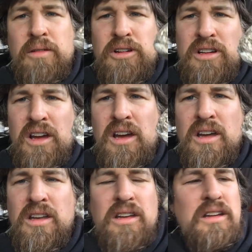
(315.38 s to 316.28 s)
I wish I
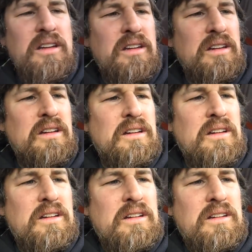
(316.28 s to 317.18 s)
had
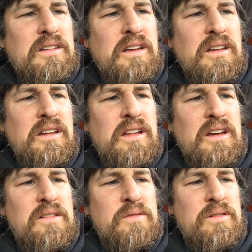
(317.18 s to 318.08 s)

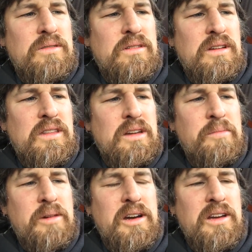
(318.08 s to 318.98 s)
dandelion roots. I
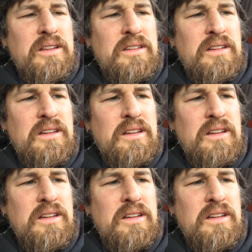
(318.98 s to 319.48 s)
might.